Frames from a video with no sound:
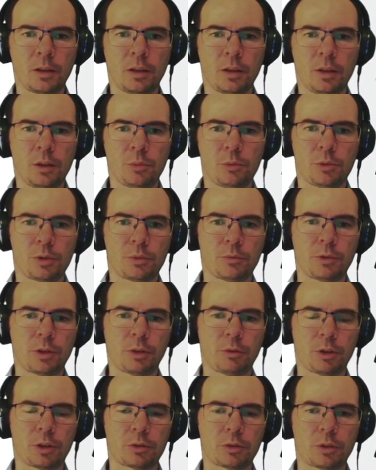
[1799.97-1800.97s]
With
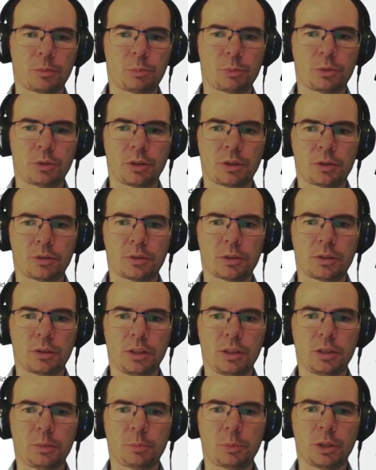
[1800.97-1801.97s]
500 points in the
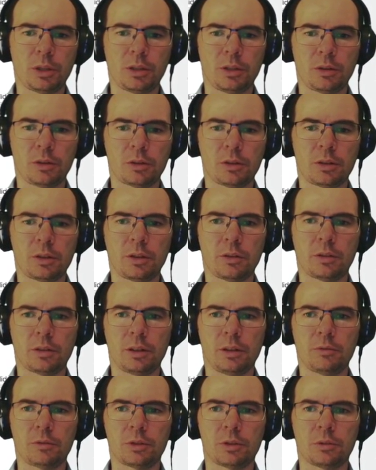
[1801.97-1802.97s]
state space, you can see that
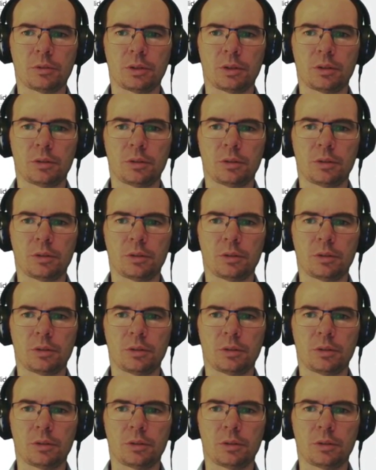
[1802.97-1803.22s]
even on the